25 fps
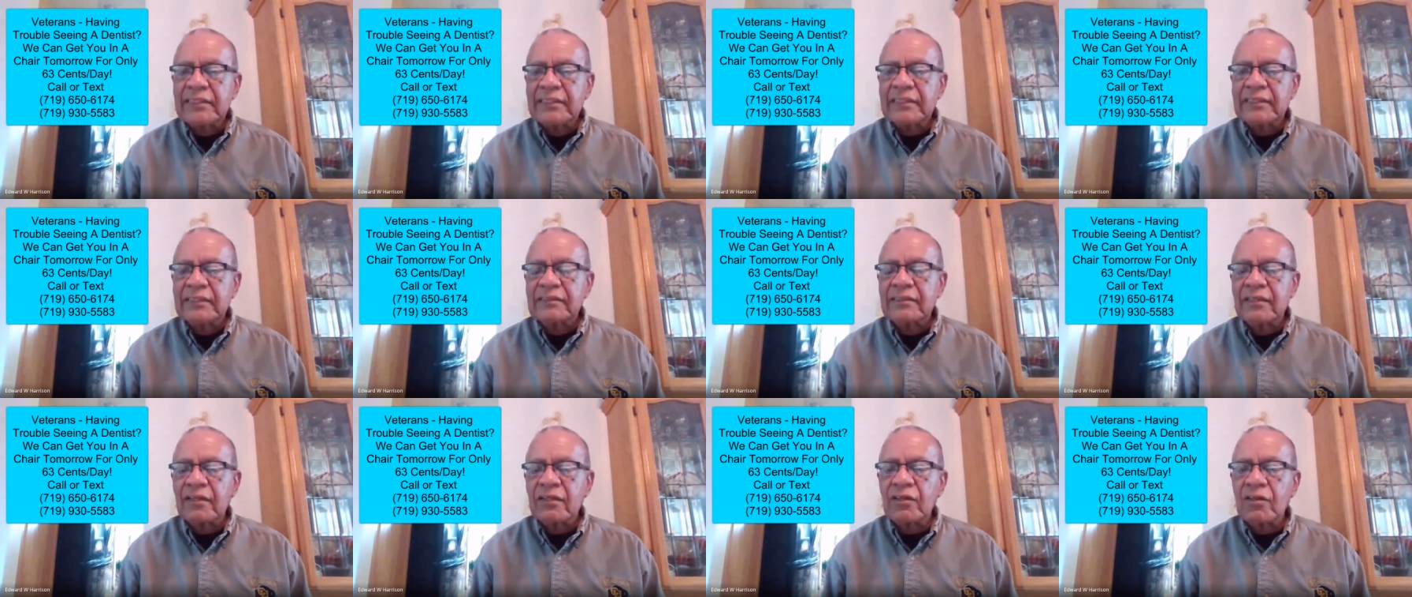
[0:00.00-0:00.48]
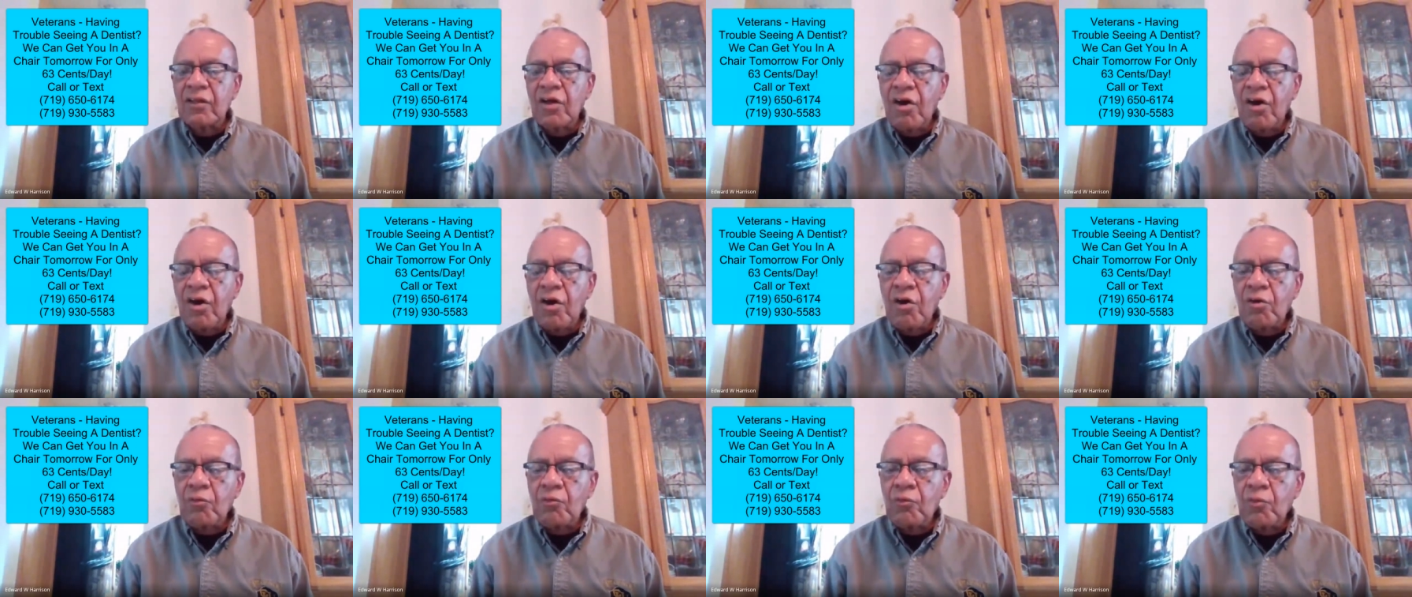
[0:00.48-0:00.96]
the
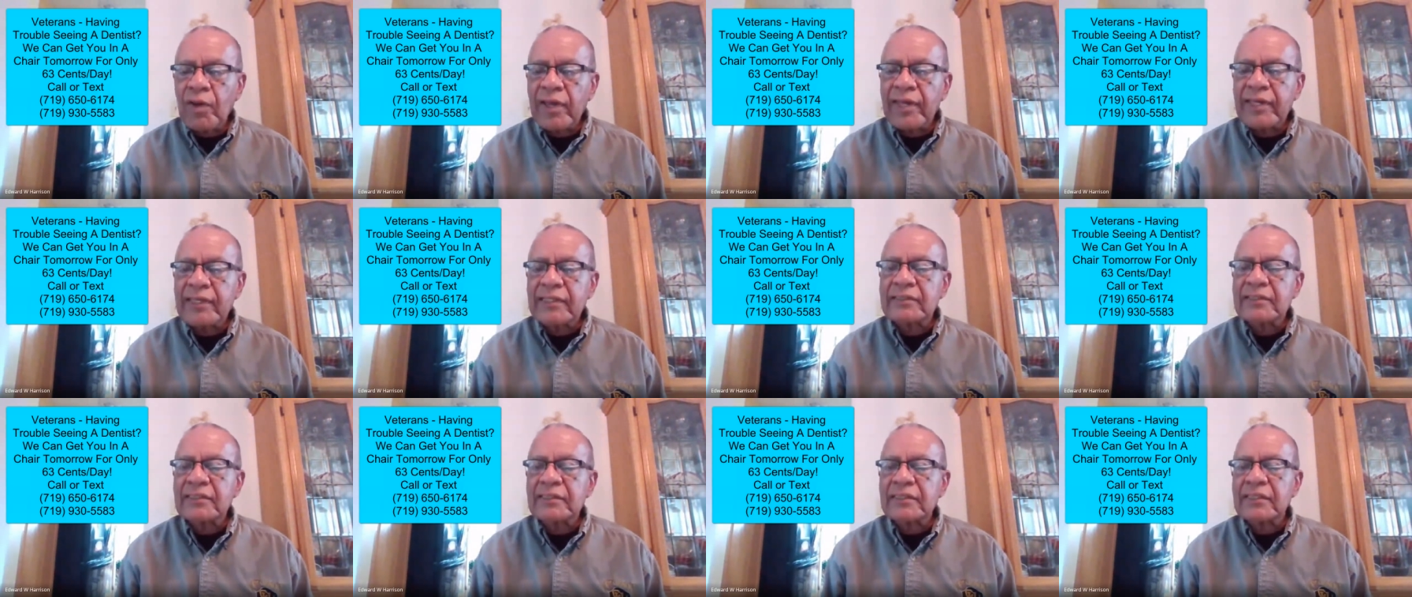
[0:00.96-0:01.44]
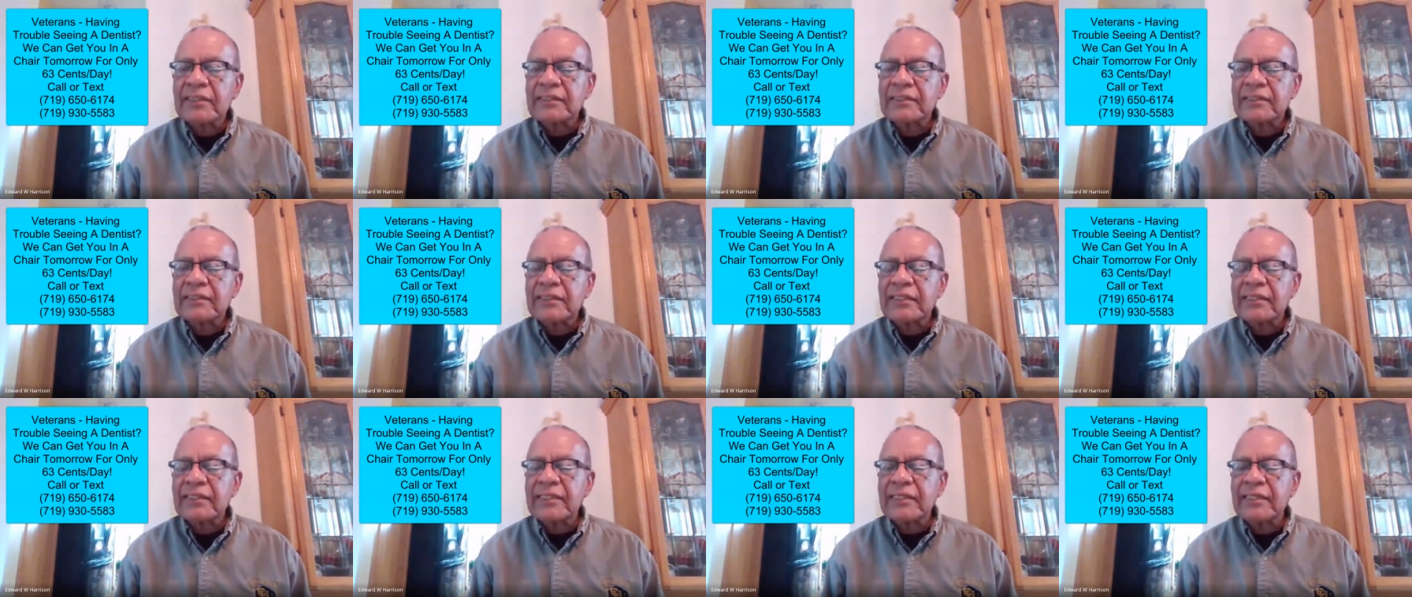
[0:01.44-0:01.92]
long waits
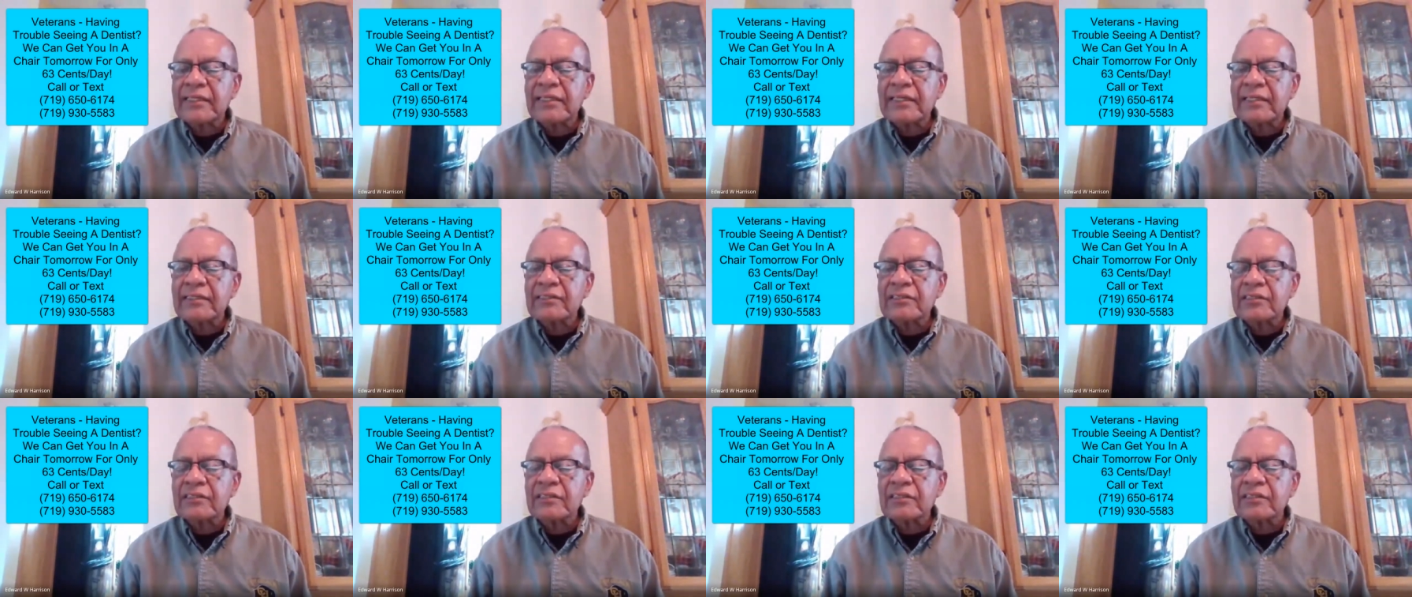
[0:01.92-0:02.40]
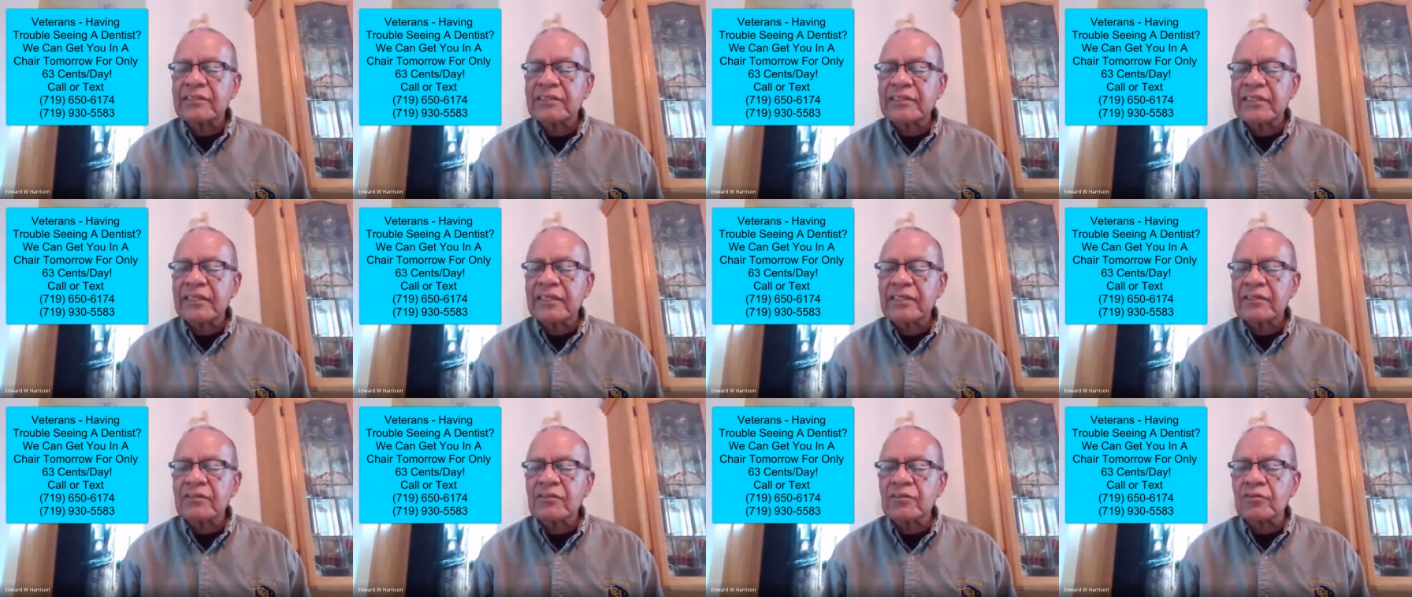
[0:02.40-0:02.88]
to get into the
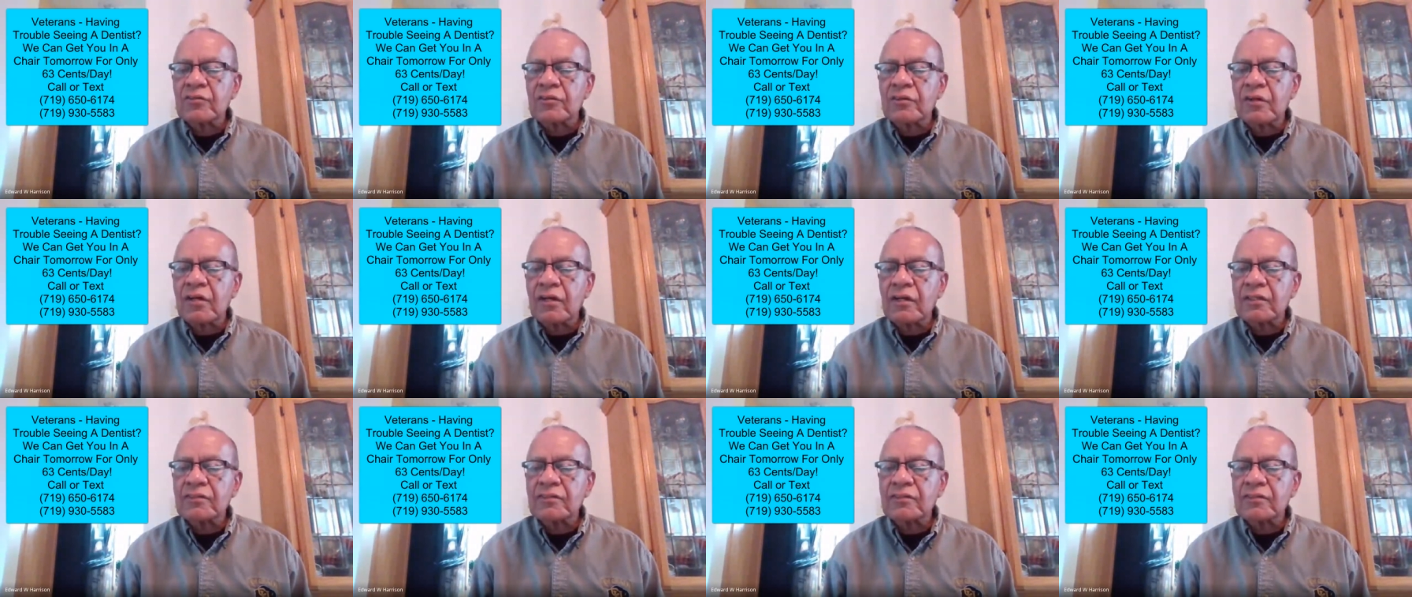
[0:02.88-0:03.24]
dental